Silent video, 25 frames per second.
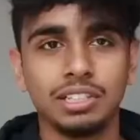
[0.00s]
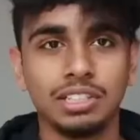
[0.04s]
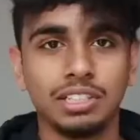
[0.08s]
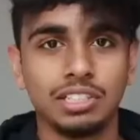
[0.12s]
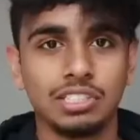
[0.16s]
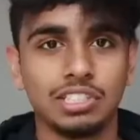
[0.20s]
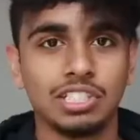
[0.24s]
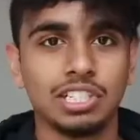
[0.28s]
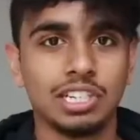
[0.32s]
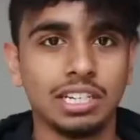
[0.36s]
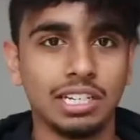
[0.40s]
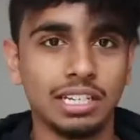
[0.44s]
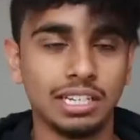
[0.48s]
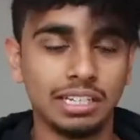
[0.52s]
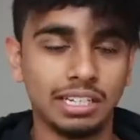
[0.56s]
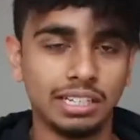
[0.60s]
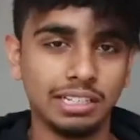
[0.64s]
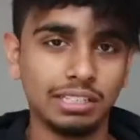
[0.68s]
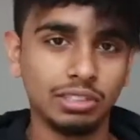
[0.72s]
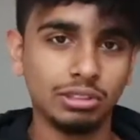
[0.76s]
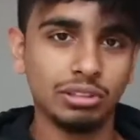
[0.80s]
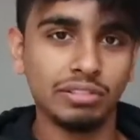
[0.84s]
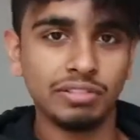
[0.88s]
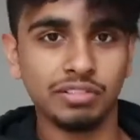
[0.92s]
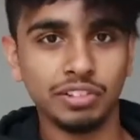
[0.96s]
Inshallah,
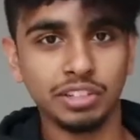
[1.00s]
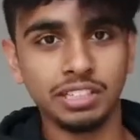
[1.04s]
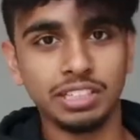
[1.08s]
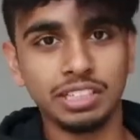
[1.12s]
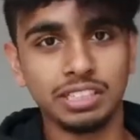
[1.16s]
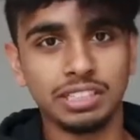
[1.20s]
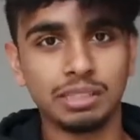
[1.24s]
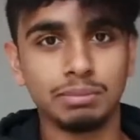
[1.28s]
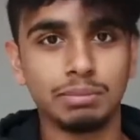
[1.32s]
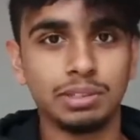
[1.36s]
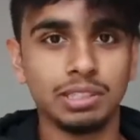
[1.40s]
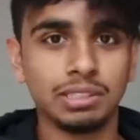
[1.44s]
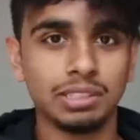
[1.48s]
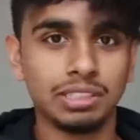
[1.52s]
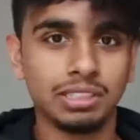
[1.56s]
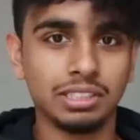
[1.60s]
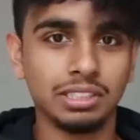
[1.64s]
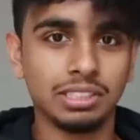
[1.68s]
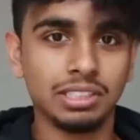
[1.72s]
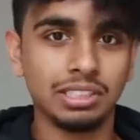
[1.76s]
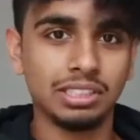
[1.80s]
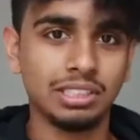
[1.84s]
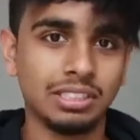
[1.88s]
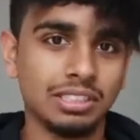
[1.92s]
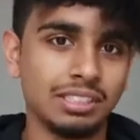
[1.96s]
Lana, don't forget about
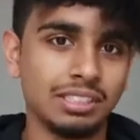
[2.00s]
us.